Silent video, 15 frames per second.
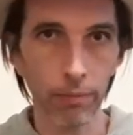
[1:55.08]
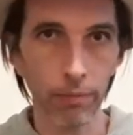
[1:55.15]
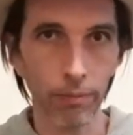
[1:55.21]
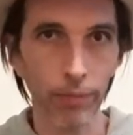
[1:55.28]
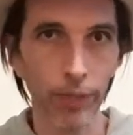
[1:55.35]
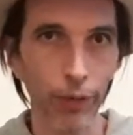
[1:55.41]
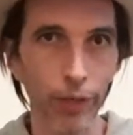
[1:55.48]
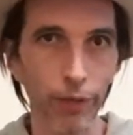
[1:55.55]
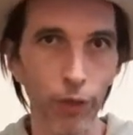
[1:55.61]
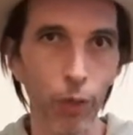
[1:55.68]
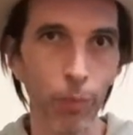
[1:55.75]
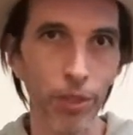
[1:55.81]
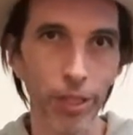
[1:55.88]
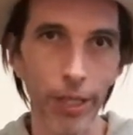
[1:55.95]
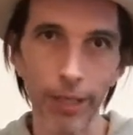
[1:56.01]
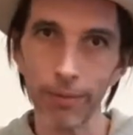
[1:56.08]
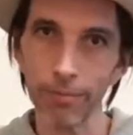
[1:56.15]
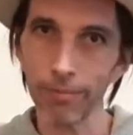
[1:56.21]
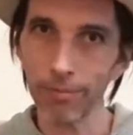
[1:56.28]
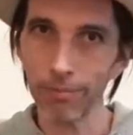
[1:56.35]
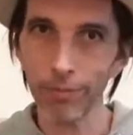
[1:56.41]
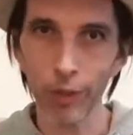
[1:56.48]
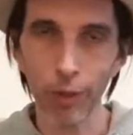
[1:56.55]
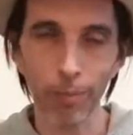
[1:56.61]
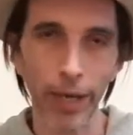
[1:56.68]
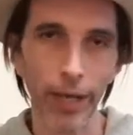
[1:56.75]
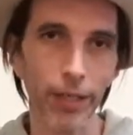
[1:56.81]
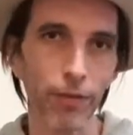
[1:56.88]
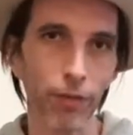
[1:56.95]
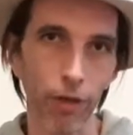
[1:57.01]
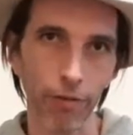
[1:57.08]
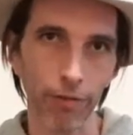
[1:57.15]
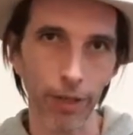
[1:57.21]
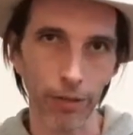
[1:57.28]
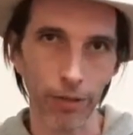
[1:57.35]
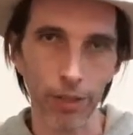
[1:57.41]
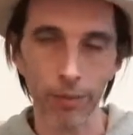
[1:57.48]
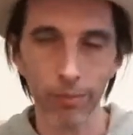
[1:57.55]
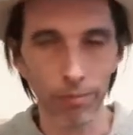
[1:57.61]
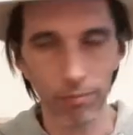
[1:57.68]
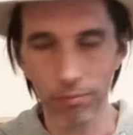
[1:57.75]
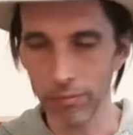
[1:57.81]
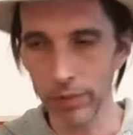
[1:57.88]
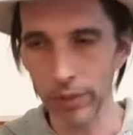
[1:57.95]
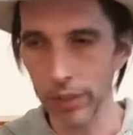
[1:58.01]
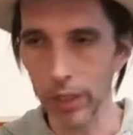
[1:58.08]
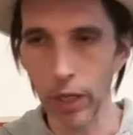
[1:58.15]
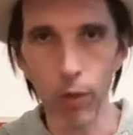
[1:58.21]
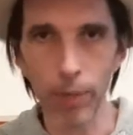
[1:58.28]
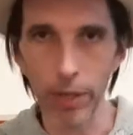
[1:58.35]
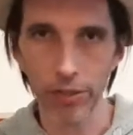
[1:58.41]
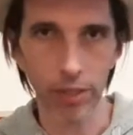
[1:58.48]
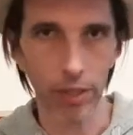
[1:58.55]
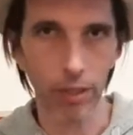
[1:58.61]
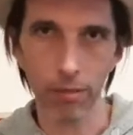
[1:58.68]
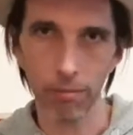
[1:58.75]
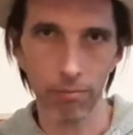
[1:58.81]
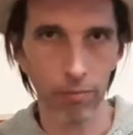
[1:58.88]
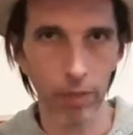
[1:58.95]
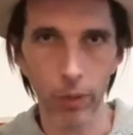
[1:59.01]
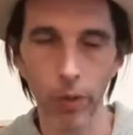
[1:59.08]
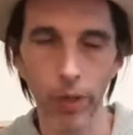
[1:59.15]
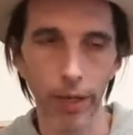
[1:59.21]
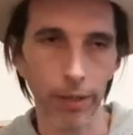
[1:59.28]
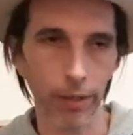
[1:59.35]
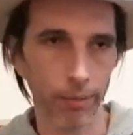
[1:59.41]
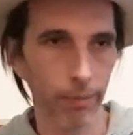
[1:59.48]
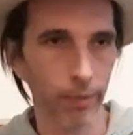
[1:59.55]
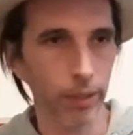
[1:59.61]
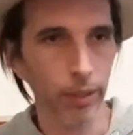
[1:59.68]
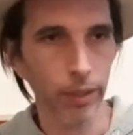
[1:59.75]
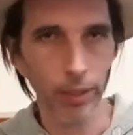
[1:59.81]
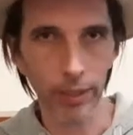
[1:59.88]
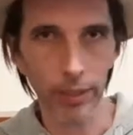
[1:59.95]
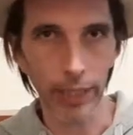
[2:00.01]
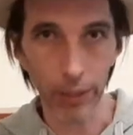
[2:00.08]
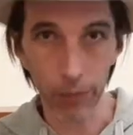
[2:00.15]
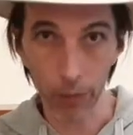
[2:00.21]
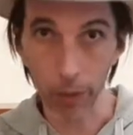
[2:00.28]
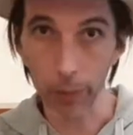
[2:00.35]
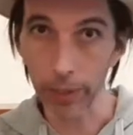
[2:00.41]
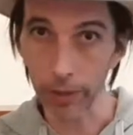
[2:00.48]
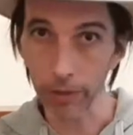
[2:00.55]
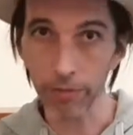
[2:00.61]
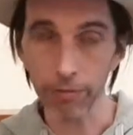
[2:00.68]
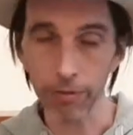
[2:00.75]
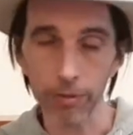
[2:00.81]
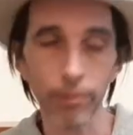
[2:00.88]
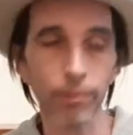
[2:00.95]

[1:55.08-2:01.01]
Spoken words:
go and have a cup of tea, come back, you've got a photo. No messing required. That's what we're looking for.